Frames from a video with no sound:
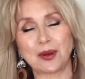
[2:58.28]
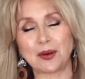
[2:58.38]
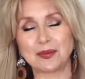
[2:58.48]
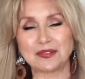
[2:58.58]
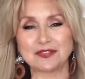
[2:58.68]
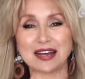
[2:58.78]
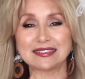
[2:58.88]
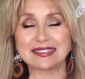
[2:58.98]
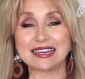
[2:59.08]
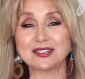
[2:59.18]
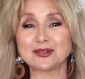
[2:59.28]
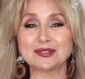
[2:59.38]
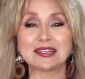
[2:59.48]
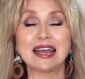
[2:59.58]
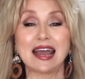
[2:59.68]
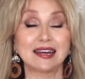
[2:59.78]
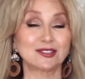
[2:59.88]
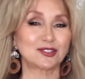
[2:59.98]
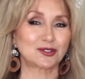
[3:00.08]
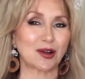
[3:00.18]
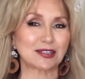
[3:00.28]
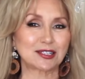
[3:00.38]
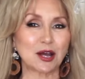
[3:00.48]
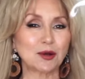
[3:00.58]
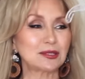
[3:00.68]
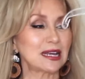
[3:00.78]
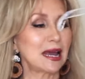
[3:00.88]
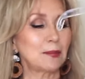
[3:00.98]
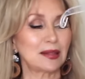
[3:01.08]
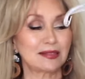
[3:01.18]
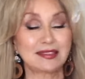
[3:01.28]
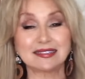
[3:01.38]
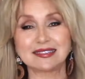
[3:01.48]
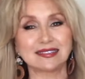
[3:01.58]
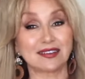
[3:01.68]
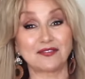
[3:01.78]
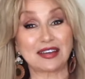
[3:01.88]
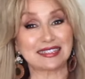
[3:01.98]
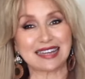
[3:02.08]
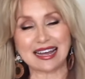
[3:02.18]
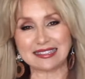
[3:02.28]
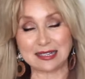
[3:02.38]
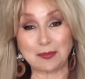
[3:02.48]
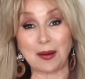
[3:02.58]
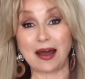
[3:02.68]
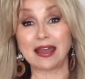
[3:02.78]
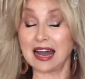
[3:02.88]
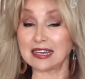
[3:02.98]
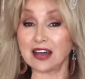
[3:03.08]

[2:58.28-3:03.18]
wear it with flat sandals and a straw tote, but this is a fantastic buy. I